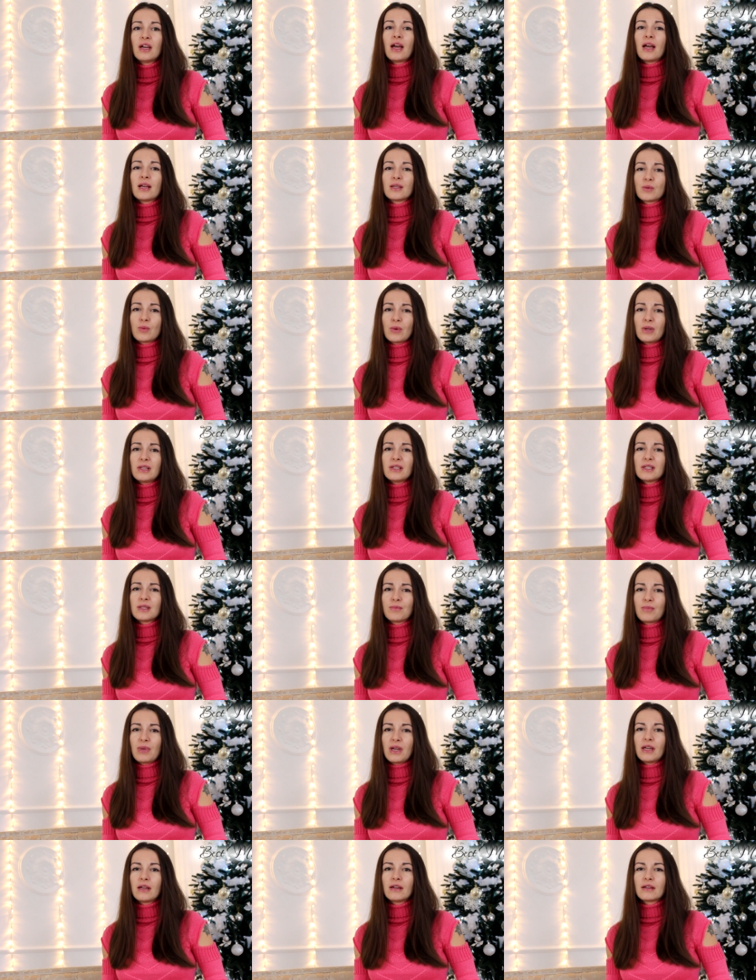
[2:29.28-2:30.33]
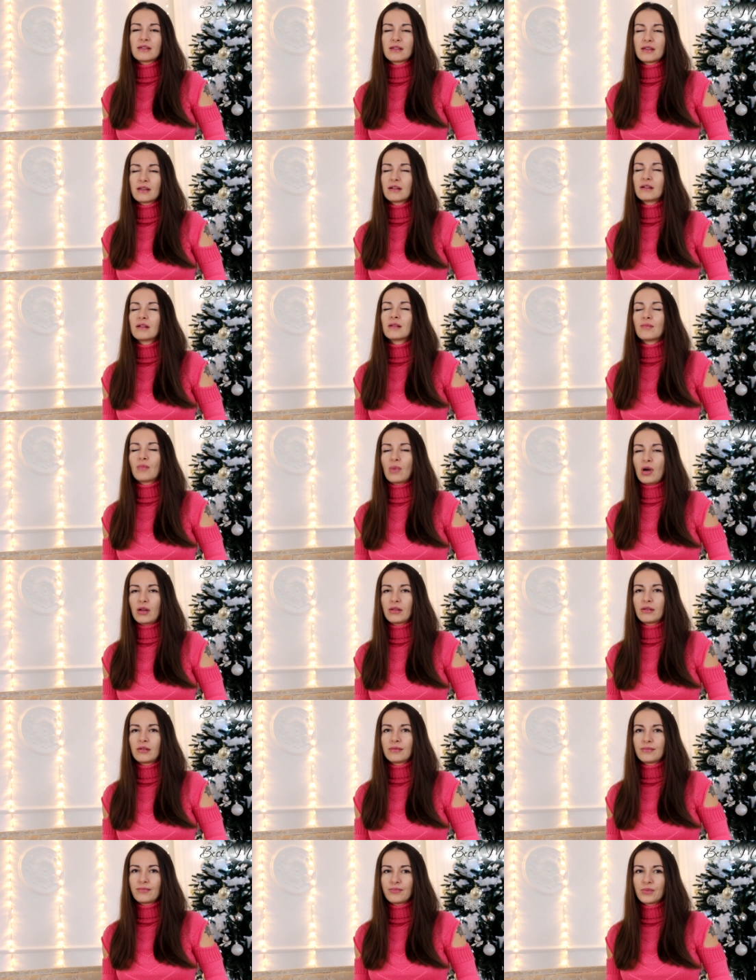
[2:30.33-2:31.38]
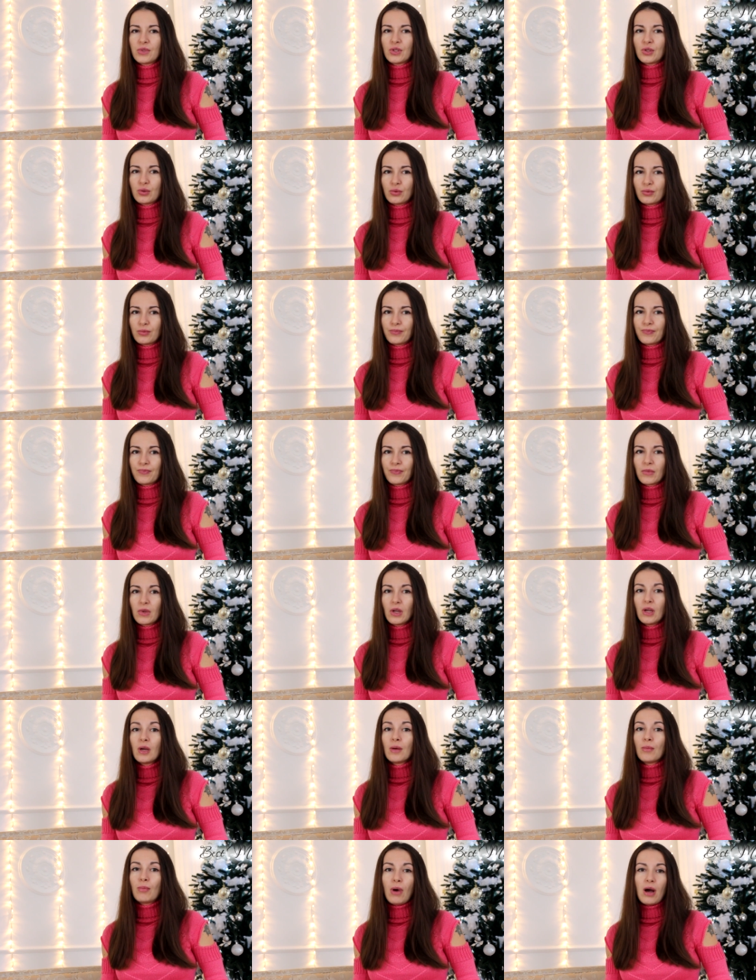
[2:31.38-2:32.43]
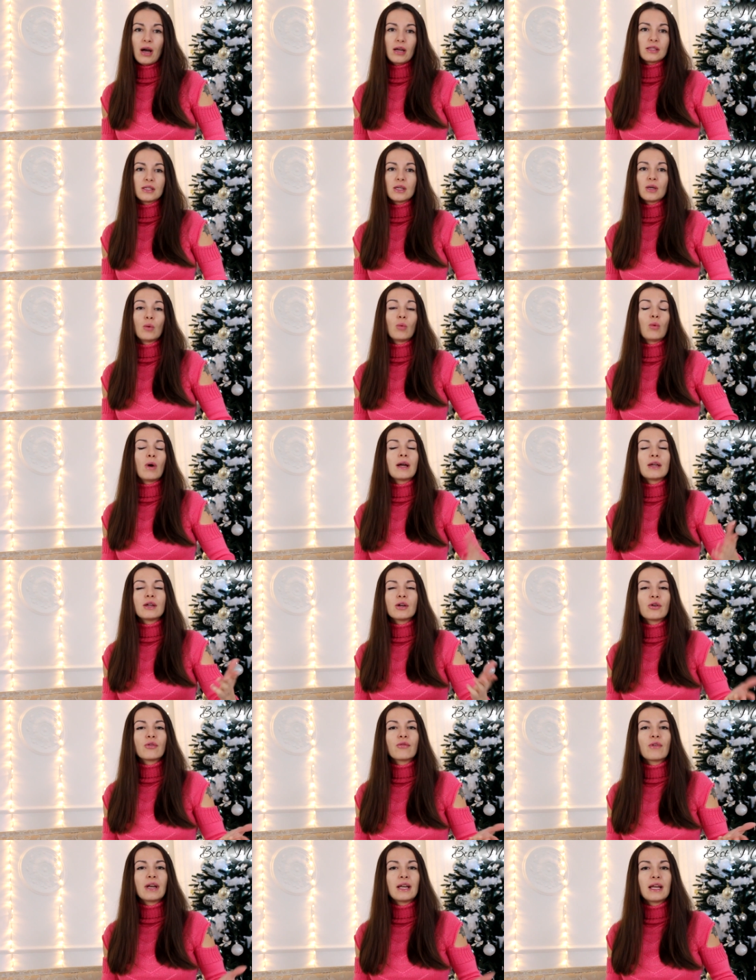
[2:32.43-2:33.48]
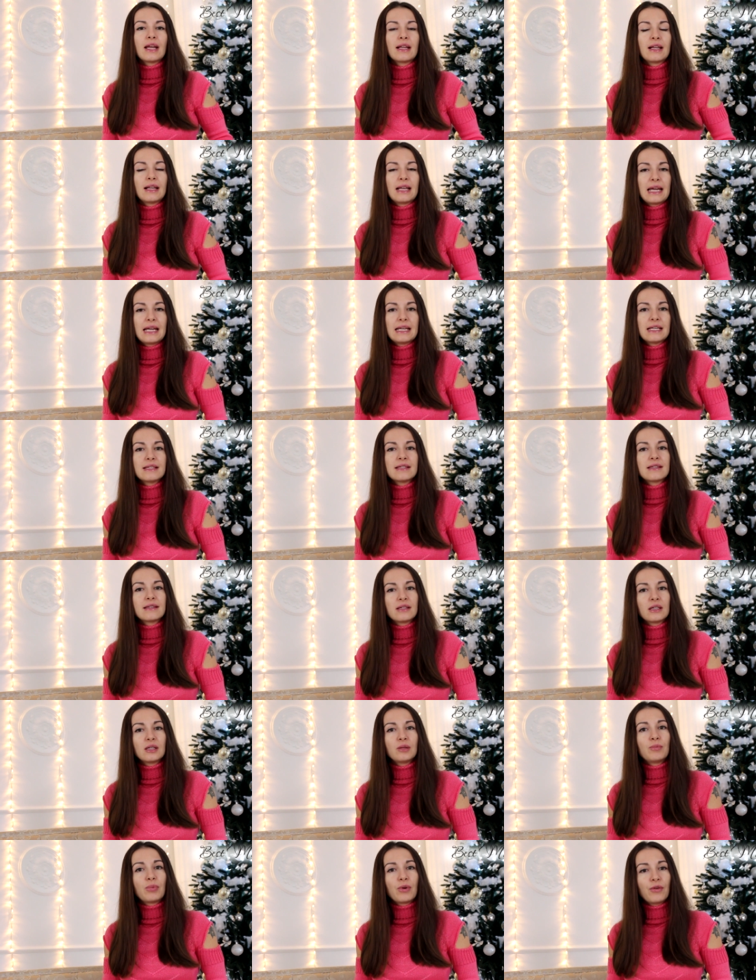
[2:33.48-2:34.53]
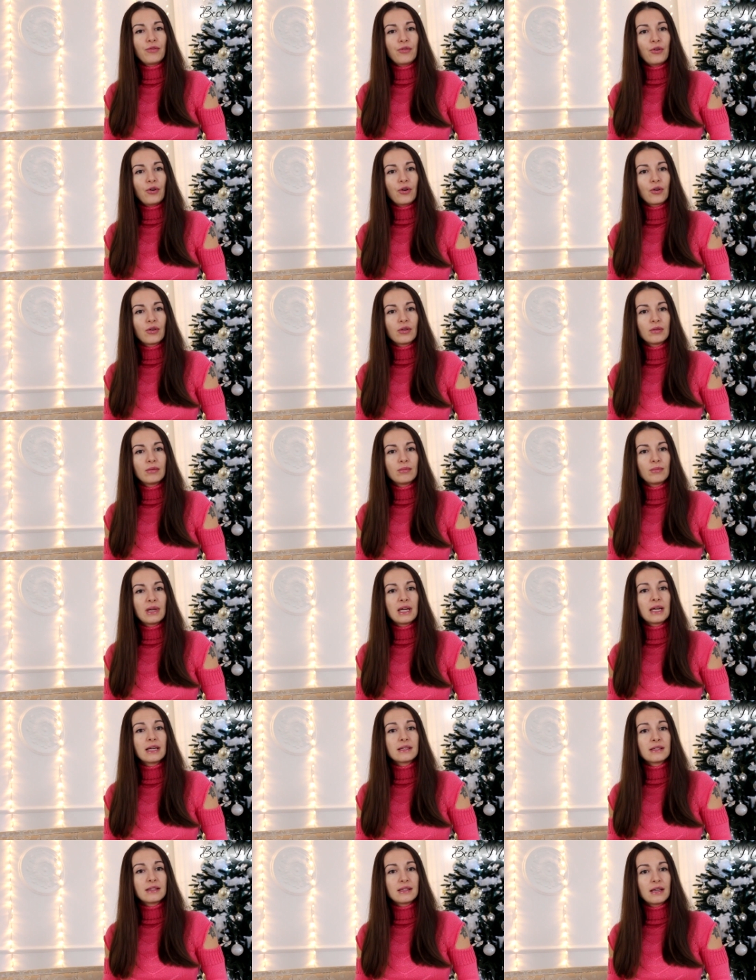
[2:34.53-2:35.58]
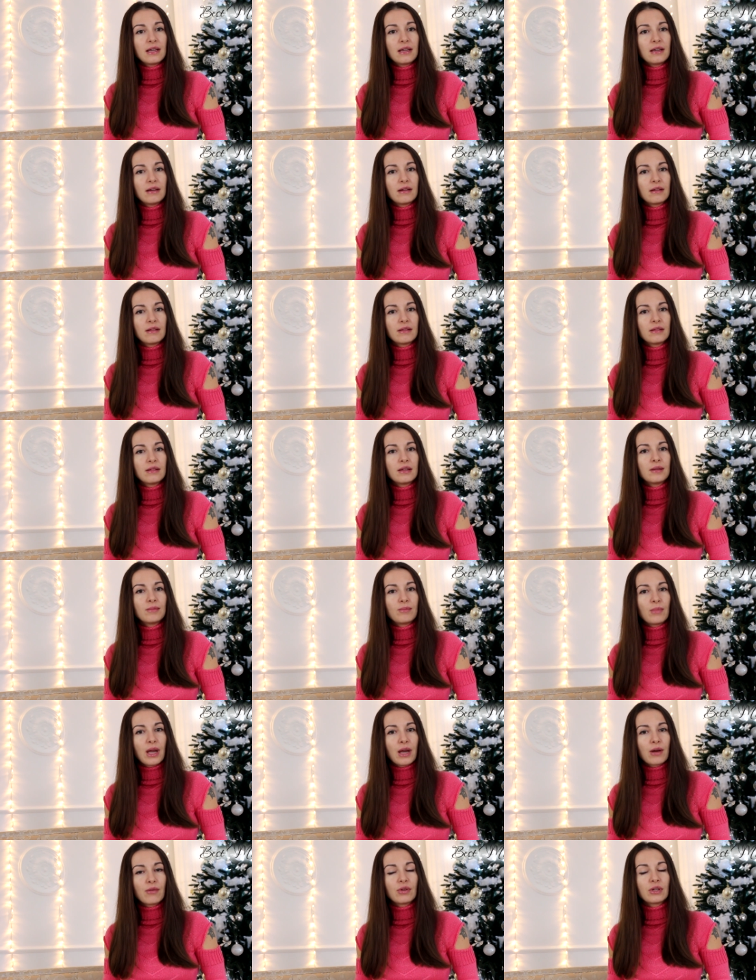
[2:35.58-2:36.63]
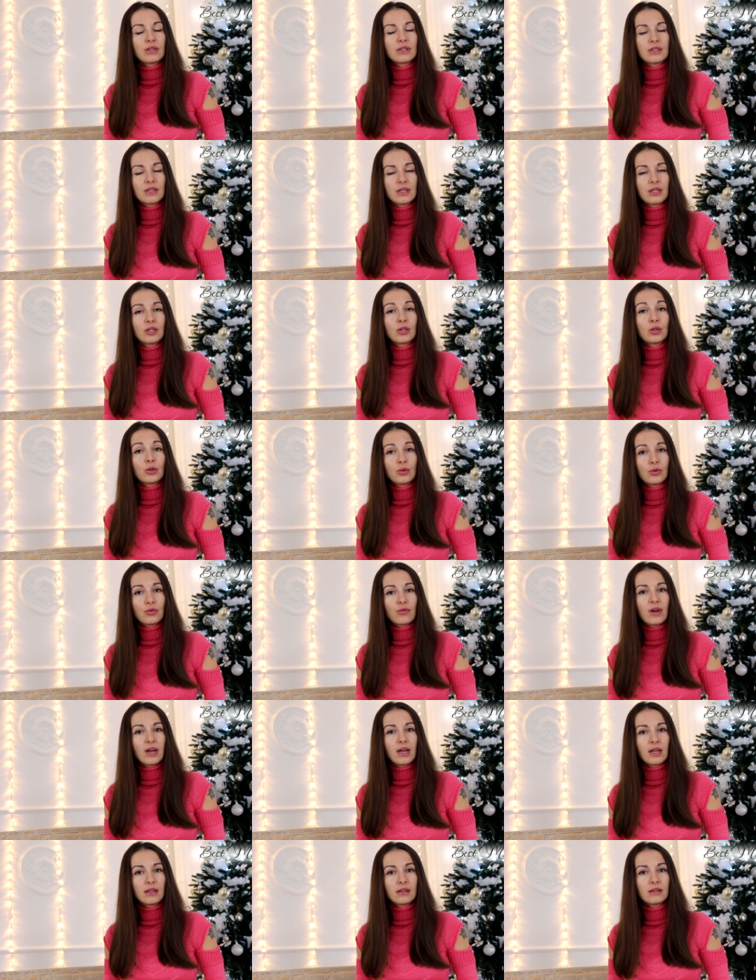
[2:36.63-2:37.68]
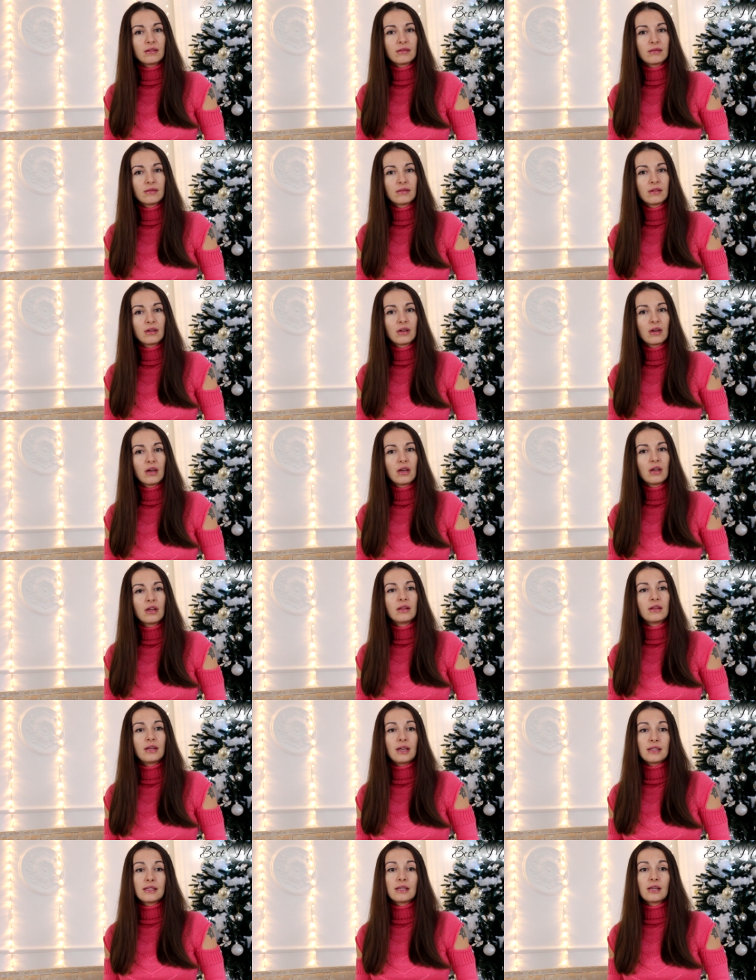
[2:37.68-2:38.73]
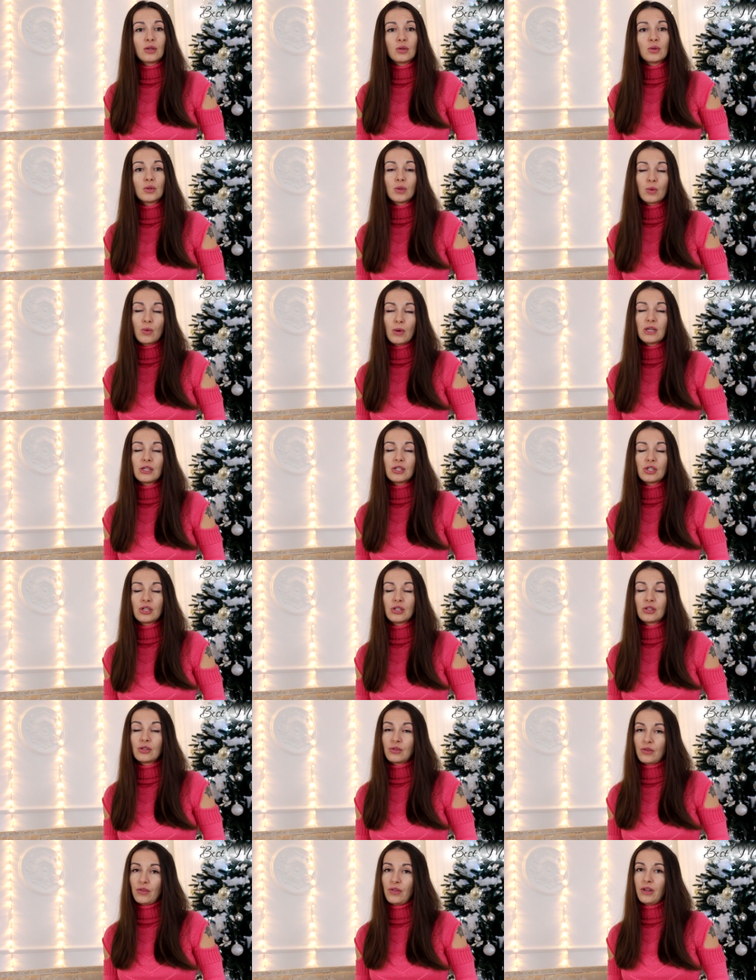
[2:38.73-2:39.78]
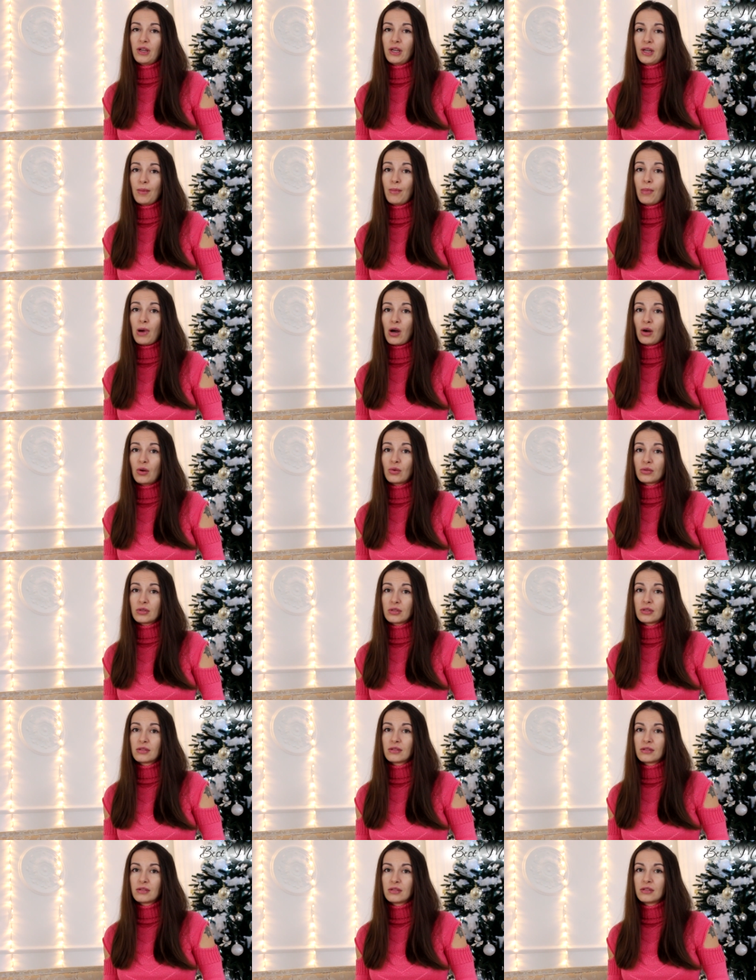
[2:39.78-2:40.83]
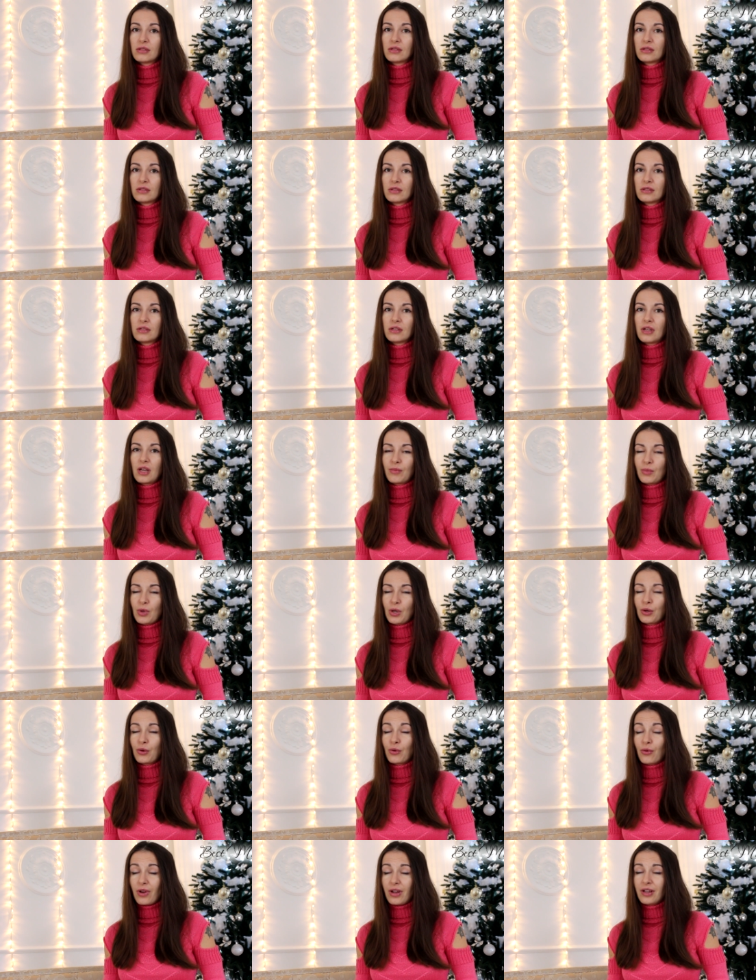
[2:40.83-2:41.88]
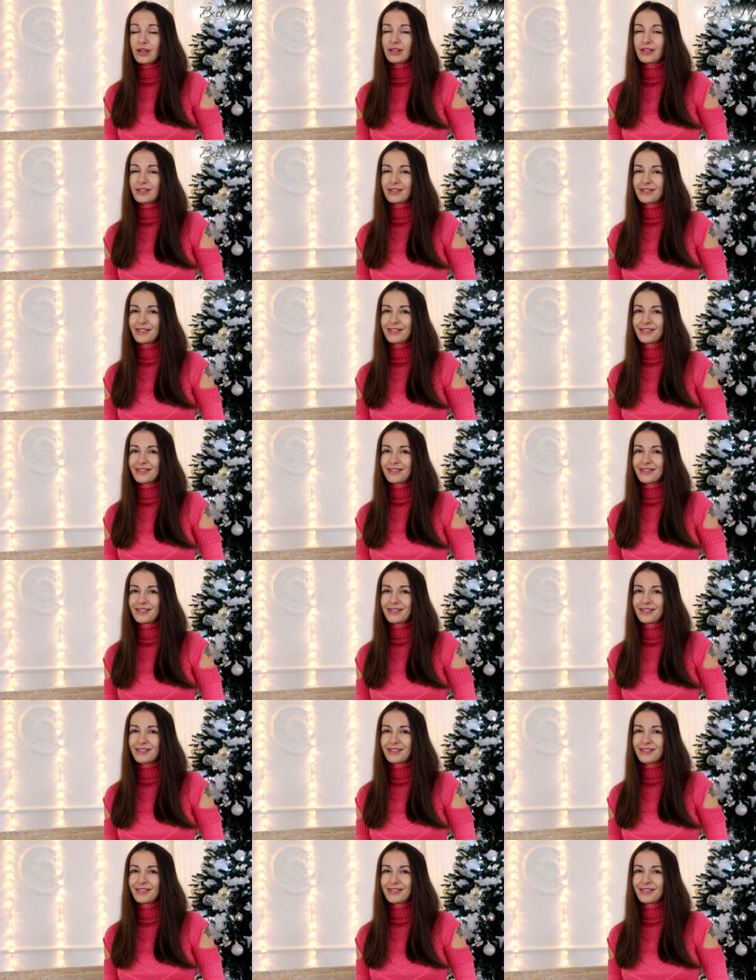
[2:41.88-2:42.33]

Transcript: as well as being a single mother too. But why Ukrainian ladies still prefer being single than married in Ukraine? That's a good question to think about. Am I correct?